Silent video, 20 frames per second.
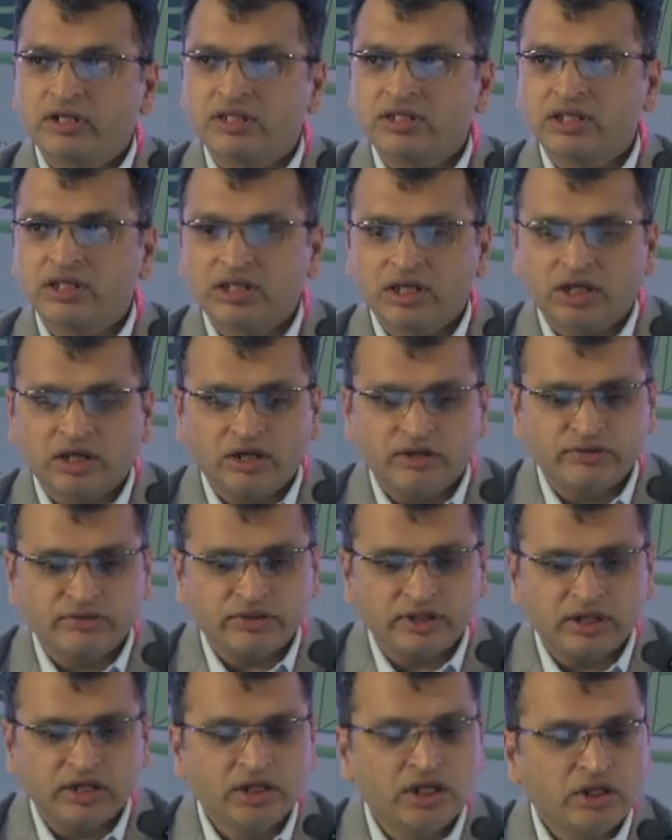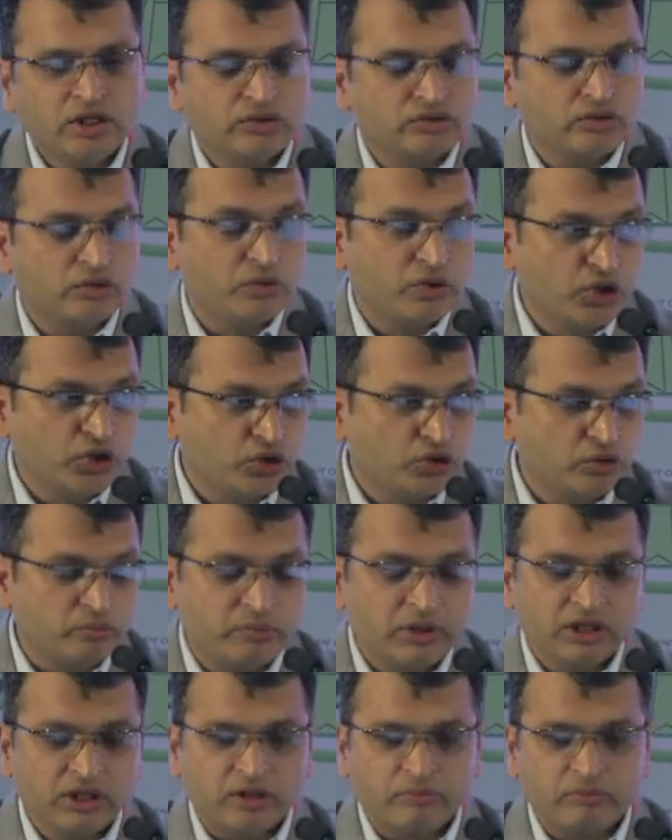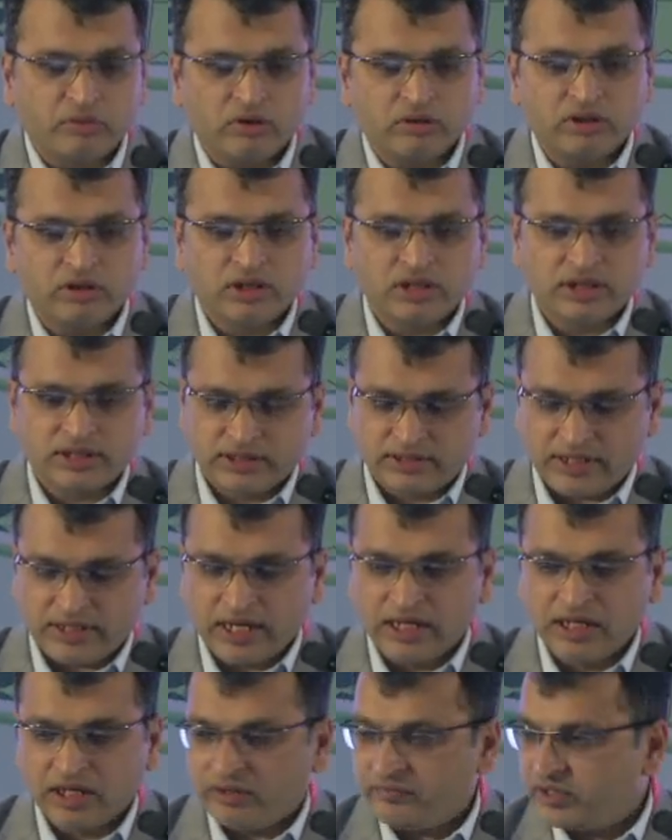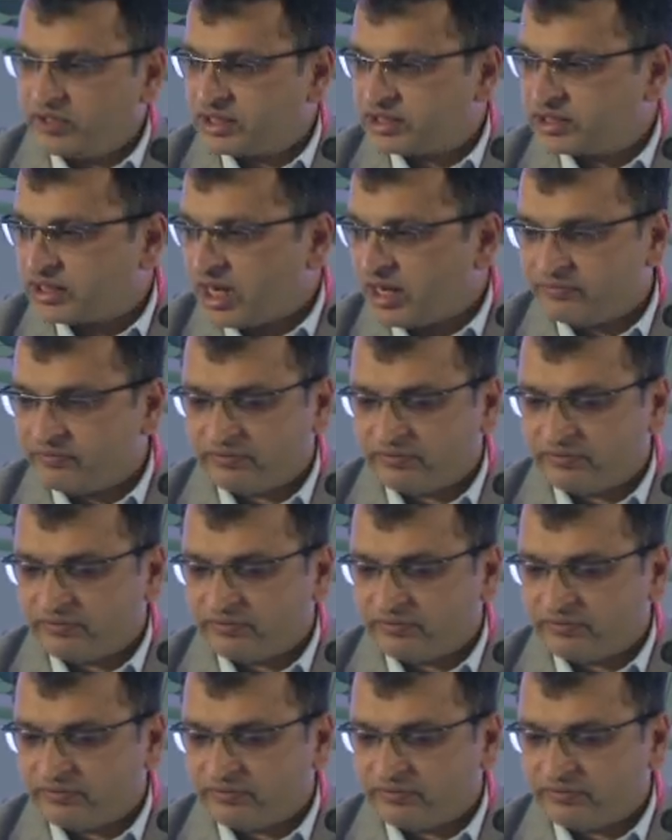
in the country, so we need to bring the proctors, training of the staff.